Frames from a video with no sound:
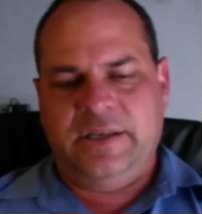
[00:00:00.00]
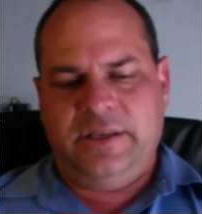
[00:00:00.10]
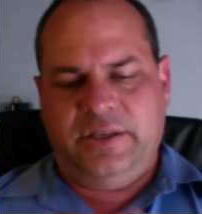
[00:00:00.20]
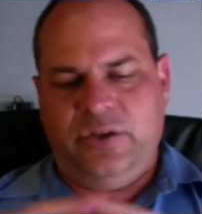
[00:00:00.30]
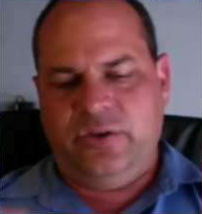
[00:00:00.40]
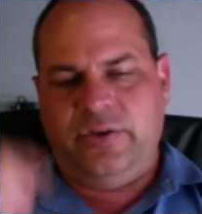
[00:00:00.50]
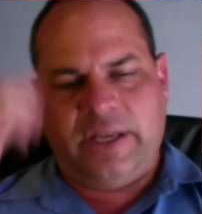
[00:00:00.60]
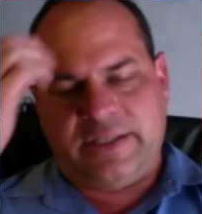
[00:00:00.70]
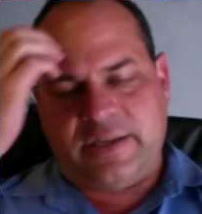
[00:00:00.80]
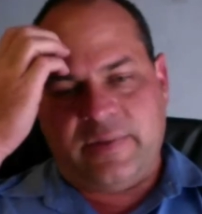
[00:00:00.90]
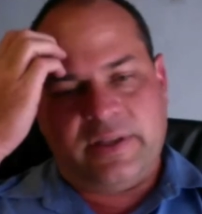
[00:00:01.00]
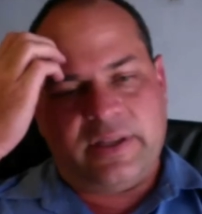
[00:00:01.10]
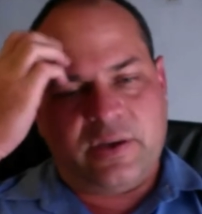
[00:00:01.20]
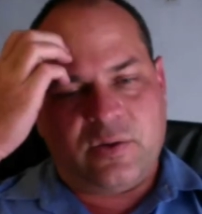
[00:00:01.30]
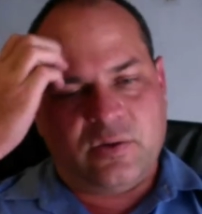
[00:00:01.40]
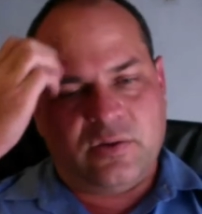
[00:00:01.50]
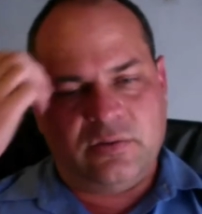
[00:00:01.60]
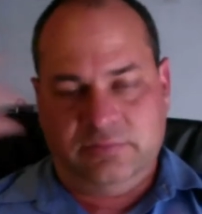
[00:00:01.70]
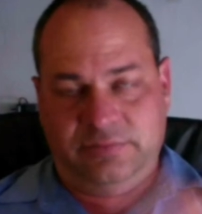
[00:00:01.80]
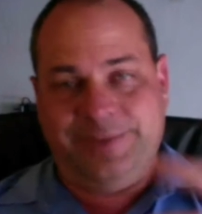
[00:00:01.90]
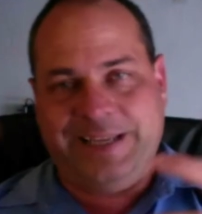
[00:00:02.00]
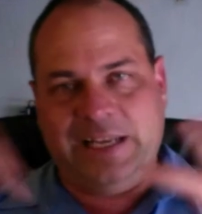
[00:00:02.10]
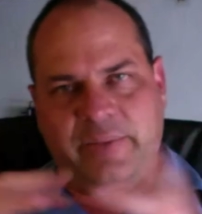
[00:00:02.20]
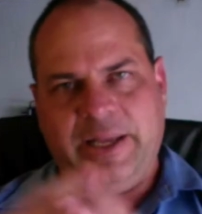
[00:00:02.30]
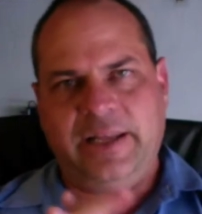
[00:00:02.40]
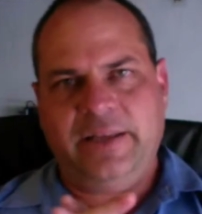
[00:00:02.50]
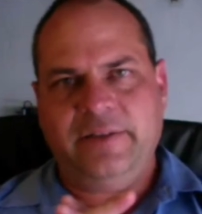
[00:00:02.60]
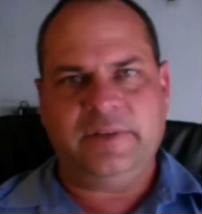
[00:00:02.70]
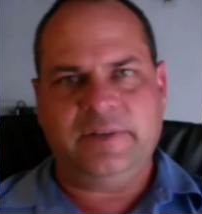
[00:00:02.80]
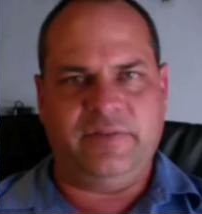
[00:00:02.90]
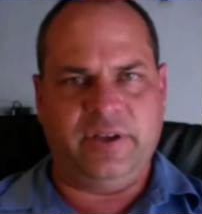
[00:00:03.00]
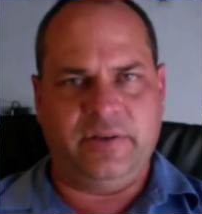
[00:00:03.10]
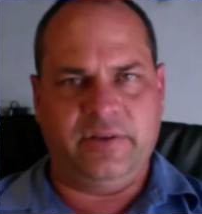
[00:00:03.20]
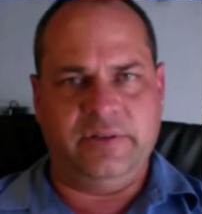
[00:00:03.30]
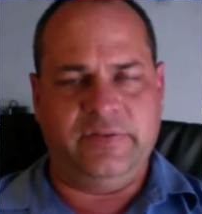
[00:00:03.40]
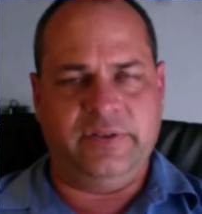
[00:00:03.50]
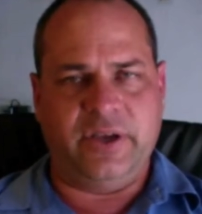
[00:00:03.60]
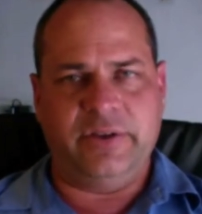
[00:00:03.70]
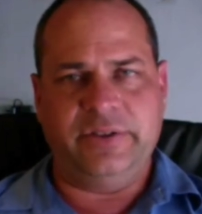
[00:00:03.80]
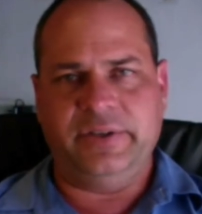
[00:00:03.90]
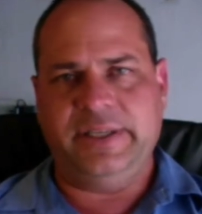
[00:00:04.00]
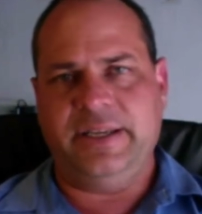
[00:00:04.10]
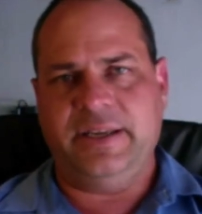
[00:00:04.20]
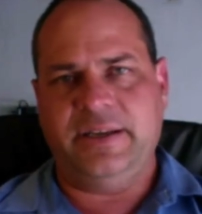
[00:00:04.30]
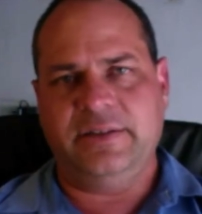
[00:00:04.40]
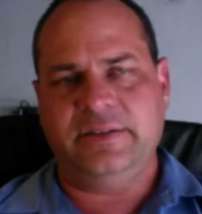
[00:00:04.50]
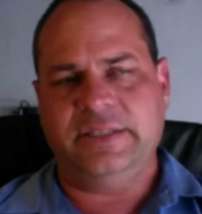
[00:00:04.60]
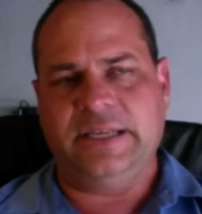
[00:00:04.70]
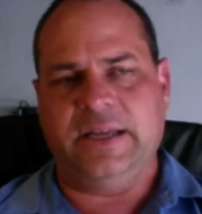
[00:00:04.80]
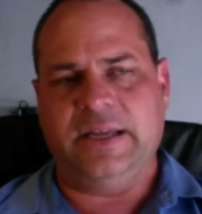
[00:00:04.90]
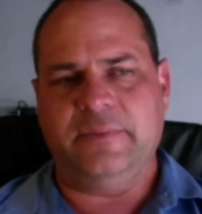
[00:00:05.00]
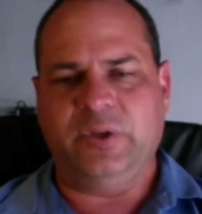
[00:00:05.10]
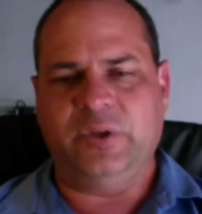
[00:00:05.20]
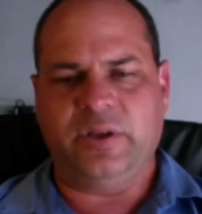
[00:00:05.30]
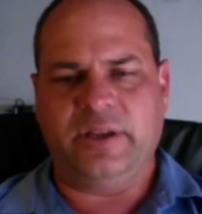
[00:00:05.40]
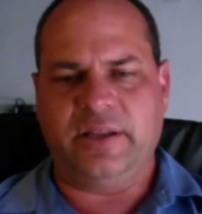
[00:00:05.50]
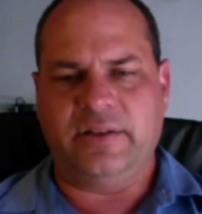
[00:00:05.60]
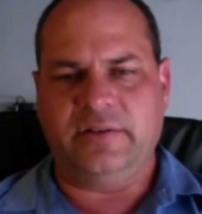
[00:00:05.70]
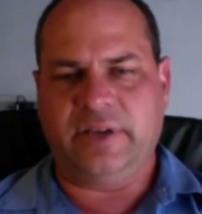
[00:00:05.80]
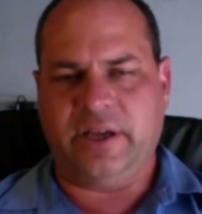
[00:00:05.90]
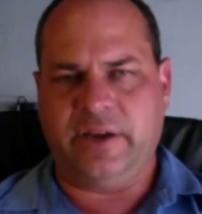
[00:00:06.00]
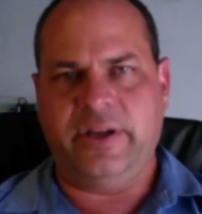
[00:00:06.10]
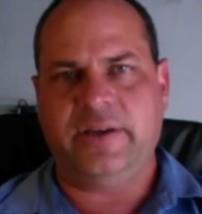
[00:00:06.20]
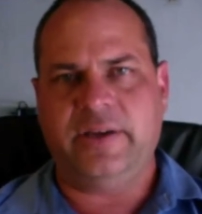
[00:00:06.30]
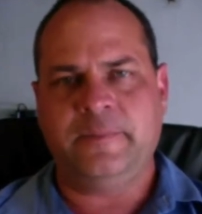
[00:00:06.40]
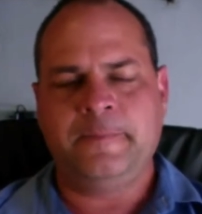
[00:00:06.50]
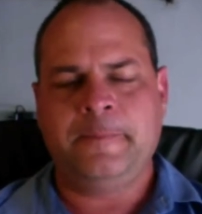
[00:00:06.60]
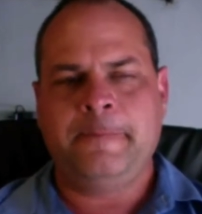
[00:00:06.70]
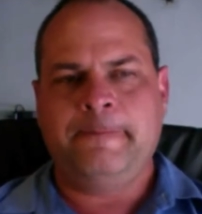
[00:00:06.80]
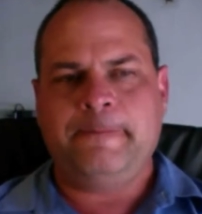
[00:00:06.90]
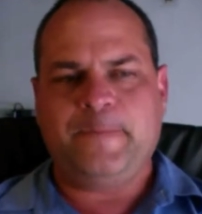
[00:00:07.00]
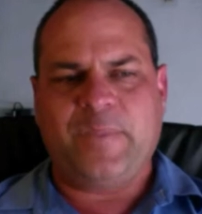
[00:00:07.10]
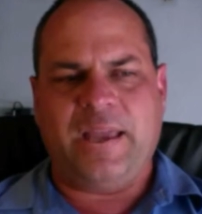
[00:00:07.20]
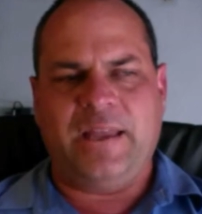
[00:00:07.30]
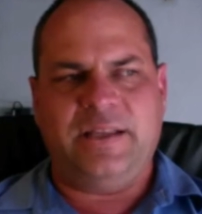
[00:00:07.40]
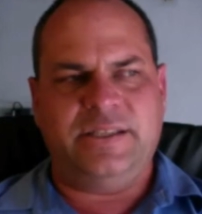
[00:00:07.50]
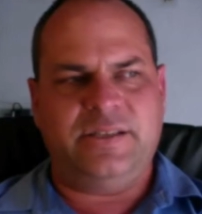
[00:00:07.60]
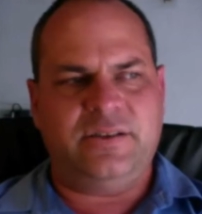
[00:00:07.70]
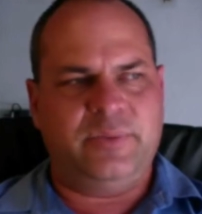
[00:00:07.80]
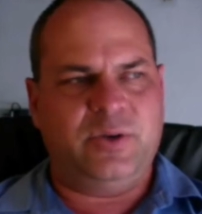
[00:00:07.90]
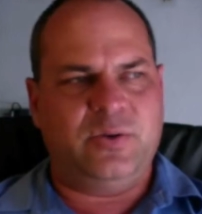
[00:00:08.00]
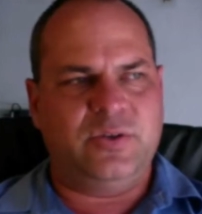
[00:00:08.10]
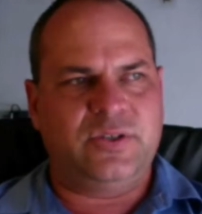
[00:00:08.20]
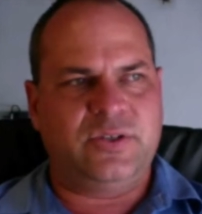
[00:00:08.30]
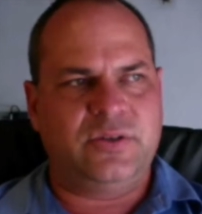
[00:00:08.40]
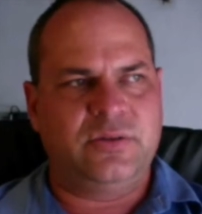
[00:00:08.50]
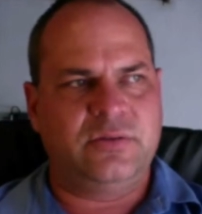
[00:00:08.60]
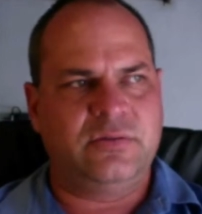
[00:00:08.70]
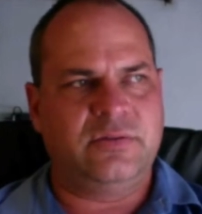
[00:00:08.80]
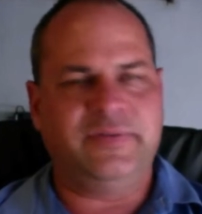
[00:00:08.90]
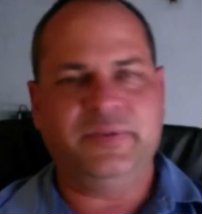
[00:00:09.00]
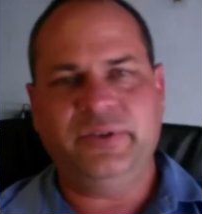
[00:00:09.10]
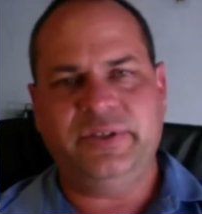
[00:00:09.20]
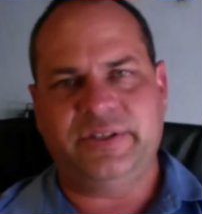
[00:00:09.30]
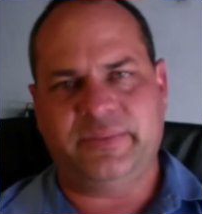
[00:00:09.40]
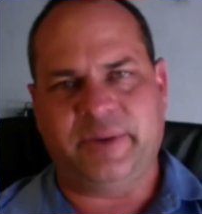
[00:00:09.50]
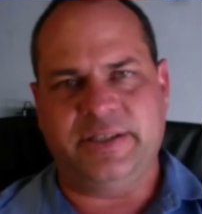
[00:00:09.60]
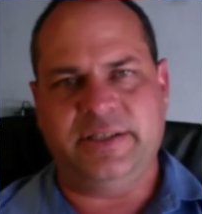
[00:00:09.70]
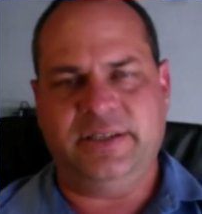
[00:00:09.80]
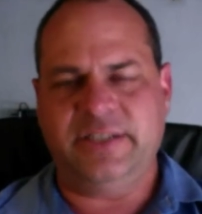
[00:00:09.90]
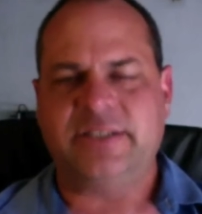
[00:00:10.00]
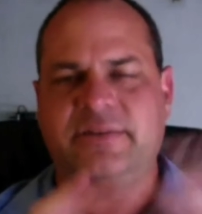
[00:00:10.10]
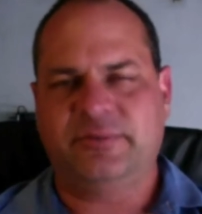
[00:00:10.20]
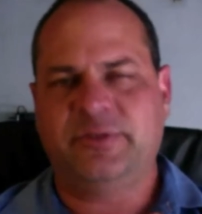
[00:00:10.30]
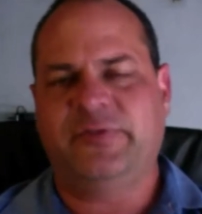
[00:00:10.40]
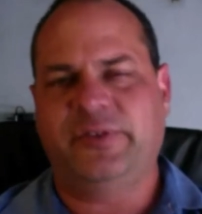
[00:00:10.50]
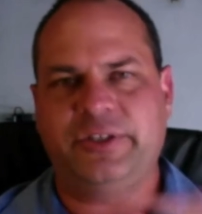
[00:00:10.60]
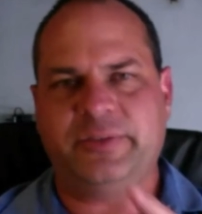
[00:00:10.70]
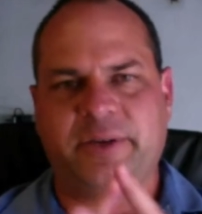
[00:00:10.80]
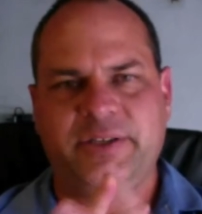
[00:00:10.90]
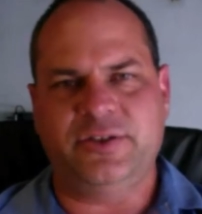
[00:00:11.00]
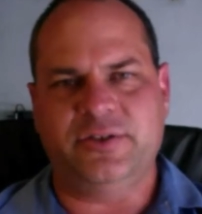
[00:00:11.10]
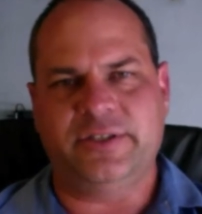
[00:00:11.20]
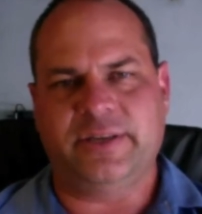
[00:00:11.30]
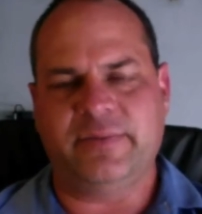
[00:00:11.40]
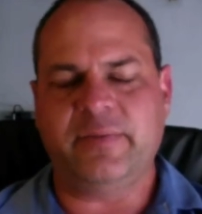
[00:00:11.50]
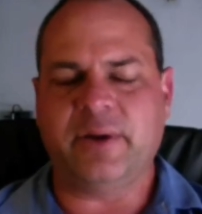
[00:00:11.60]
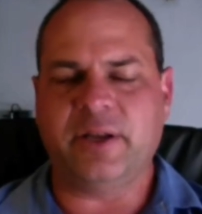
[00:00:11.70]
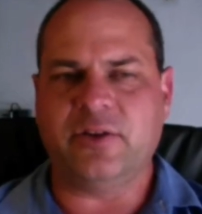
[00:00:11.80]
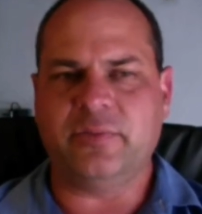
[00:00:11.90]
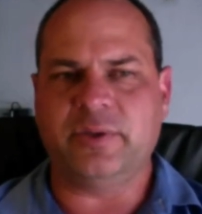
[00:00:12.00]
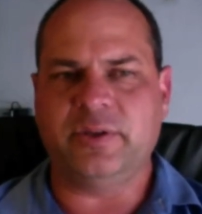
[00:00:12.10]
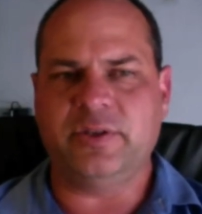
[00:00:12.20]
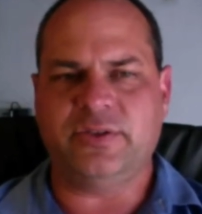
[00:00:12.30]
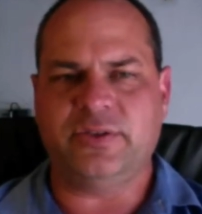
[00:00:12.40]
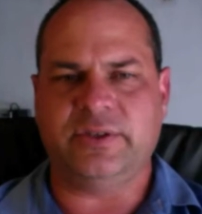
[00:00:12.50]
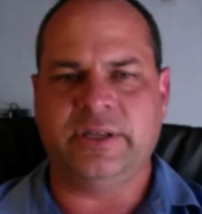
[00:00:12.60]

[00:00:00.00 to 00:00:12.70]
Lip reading: You do get something they call Delhi belly. If you go into India, you can get diarrhea, and that's not because the food is spicy. Yes, food is spicy, your stomach might not be used to it,